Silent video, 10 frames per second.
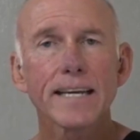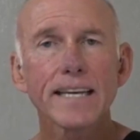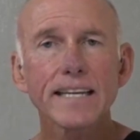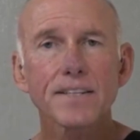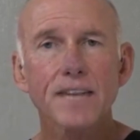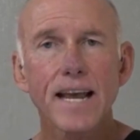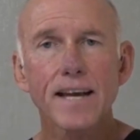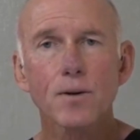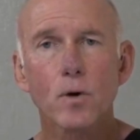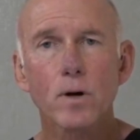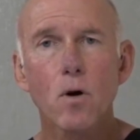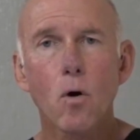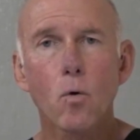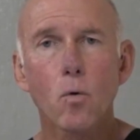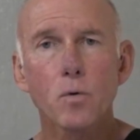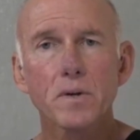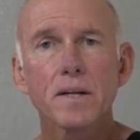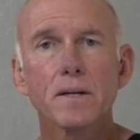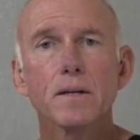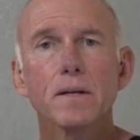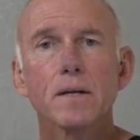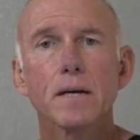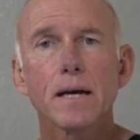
heat and or cold